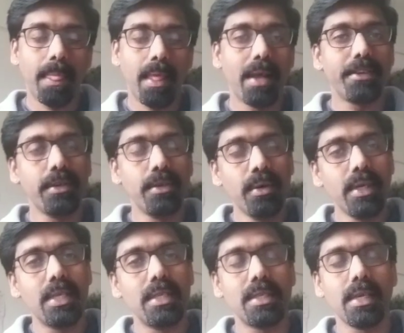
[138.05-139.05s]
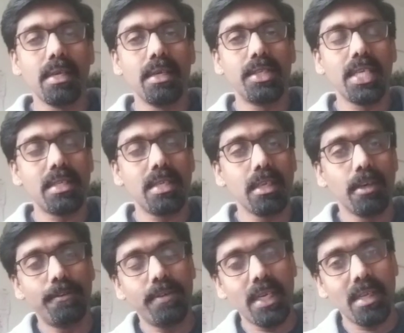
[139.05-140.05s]
As you know, it's a testing
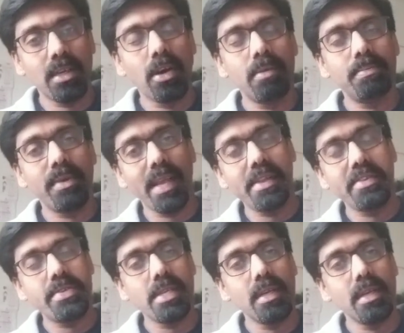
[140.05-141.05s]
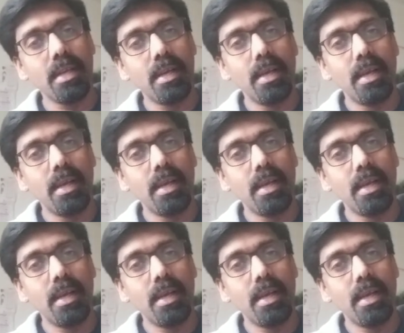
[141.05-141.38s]
of reading comprehension.